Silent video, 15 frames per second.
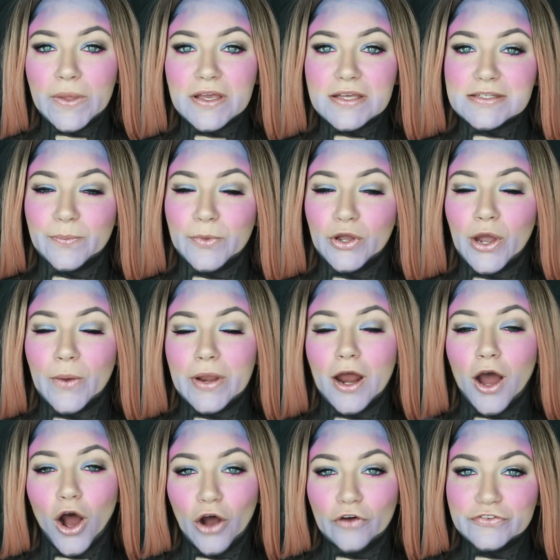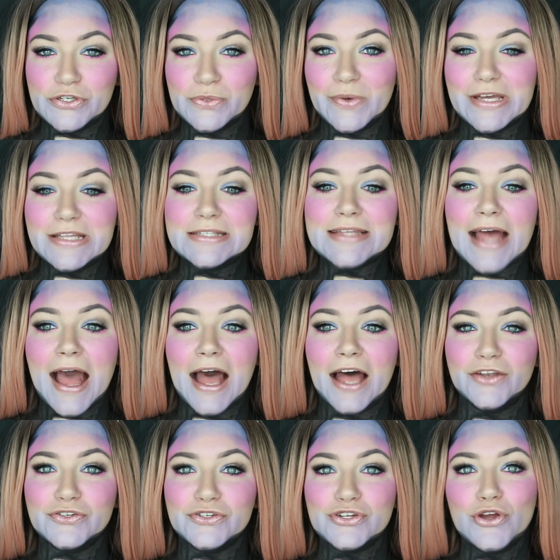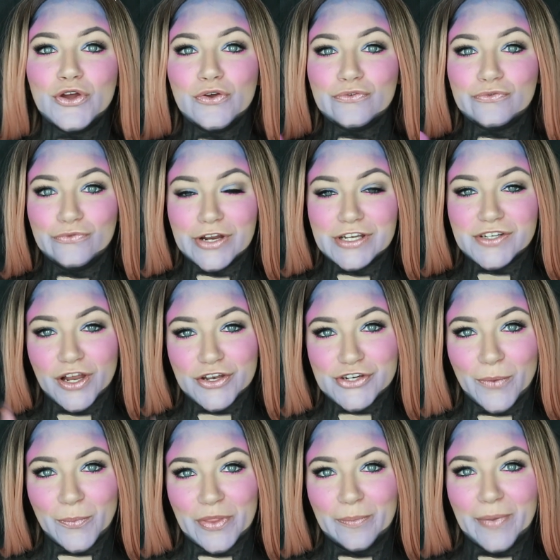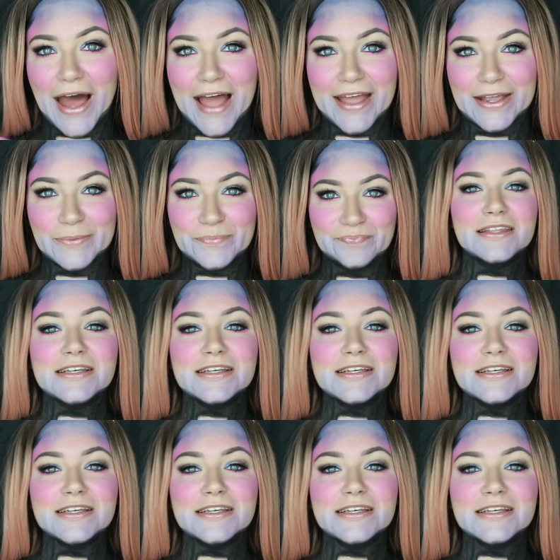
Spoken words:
because I'm going to go in afterwards and retouch up with the black.